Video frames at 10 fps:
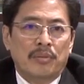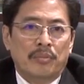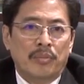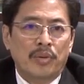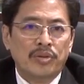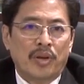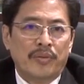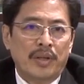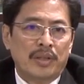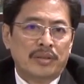Most of
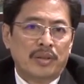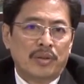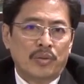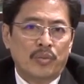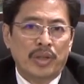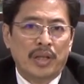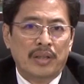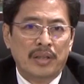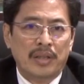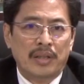us would
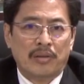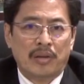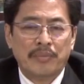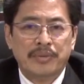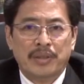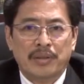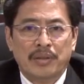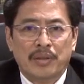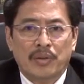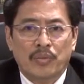agree that corruption,
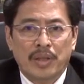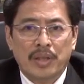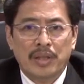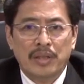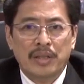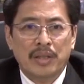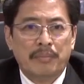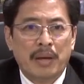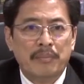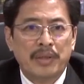whether in the
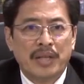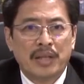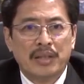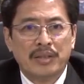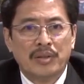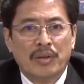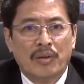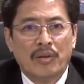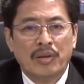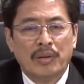public sectors
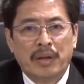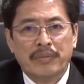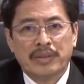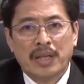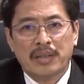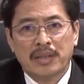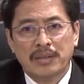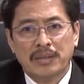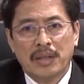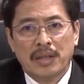or the private
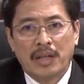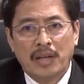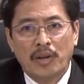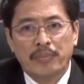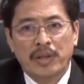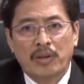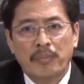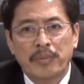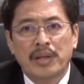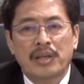sectors, cannot be
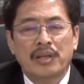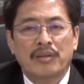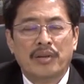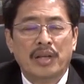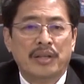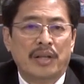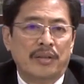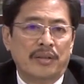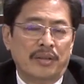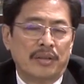completely
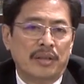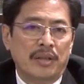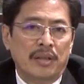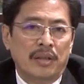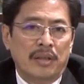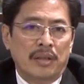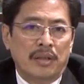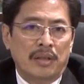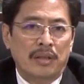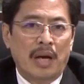eradicated.
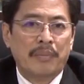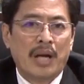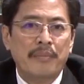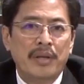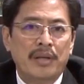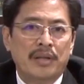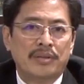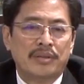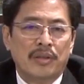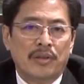In upcoming
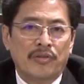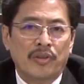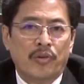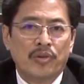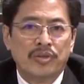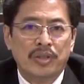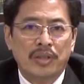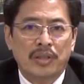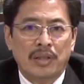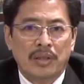years, we
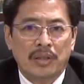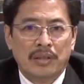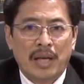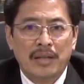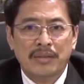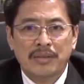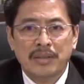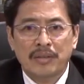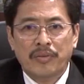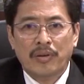foresee the
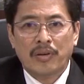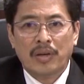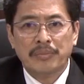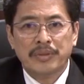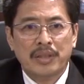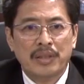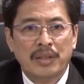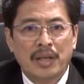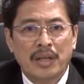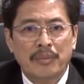tendency for corruption
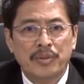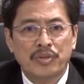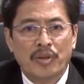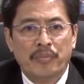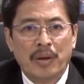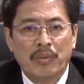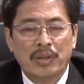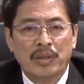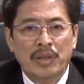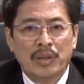and abuse of
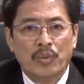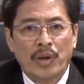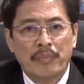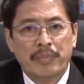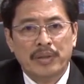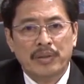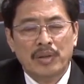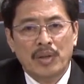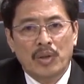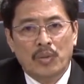power to happen
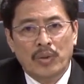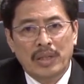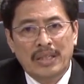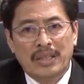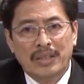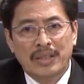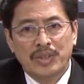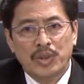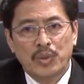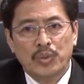will increase
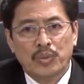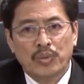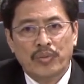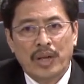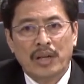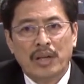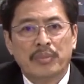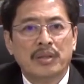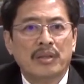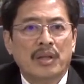due to
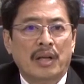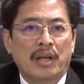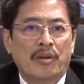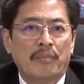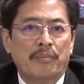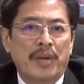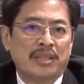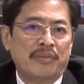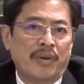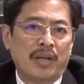vulnerable and complex
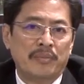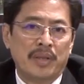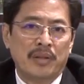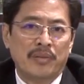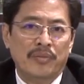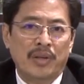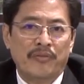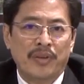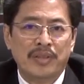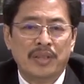environment we are
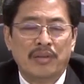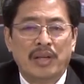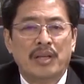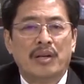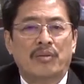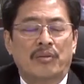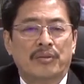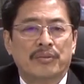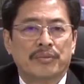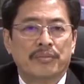facing right now.
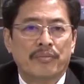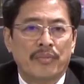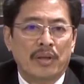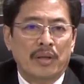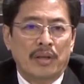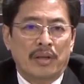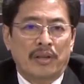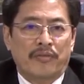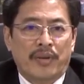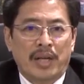
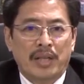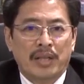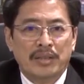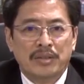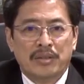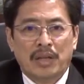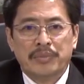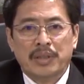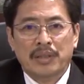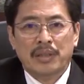The fight against
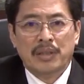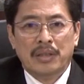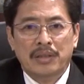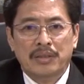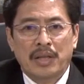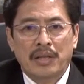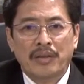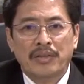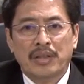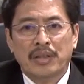corruption is an
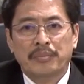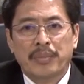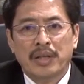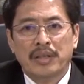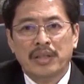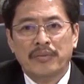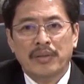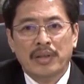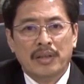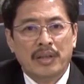ethical imperative
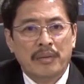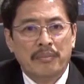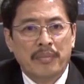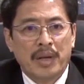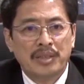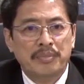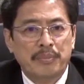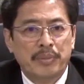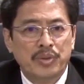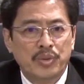that must be
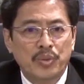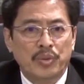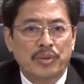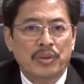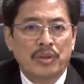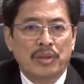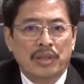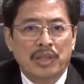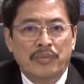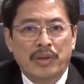pursued
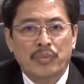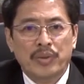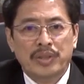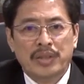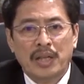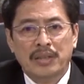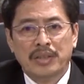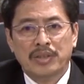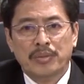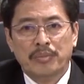even with
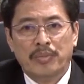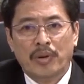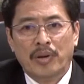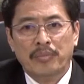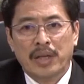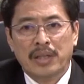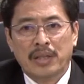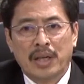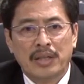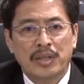challenges brought by the
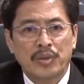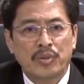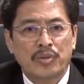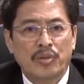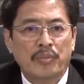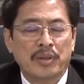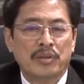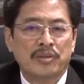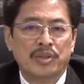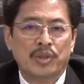current new
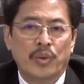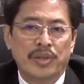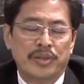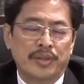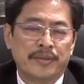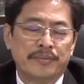normal situation.